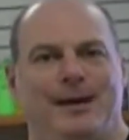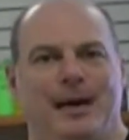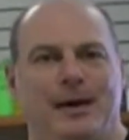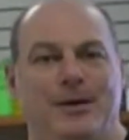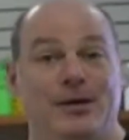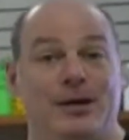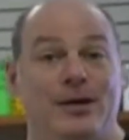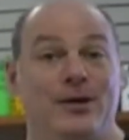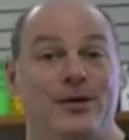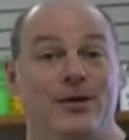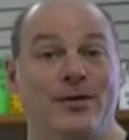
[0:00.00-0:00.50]
now
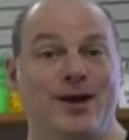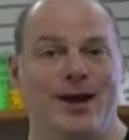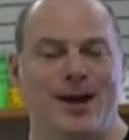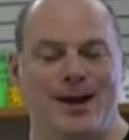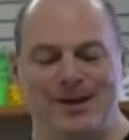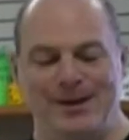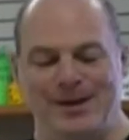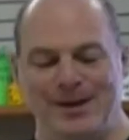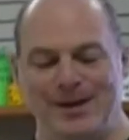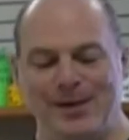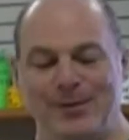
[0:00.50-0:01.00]
you hear
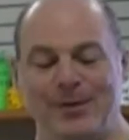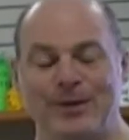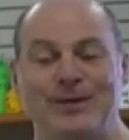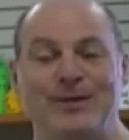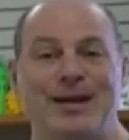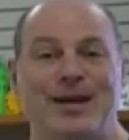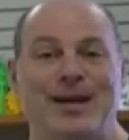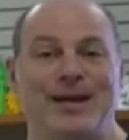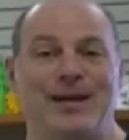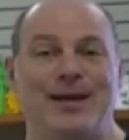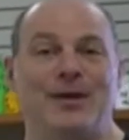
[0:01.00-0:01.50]
that
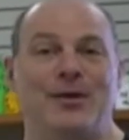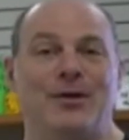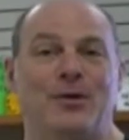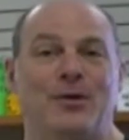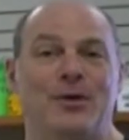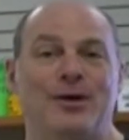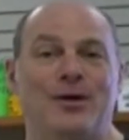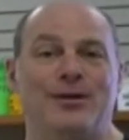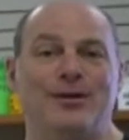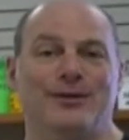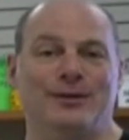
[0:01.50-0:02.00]
irritating
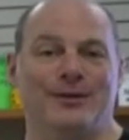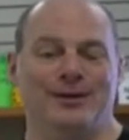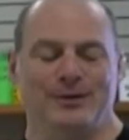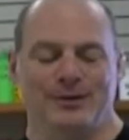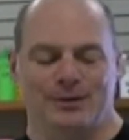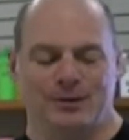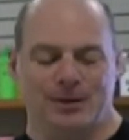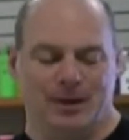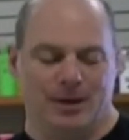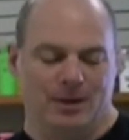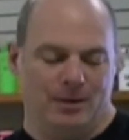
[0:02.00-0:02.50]
crinkling
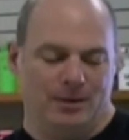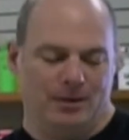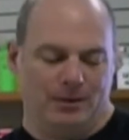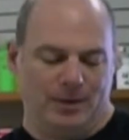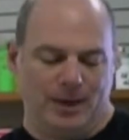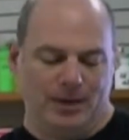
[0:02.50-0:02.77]
sound.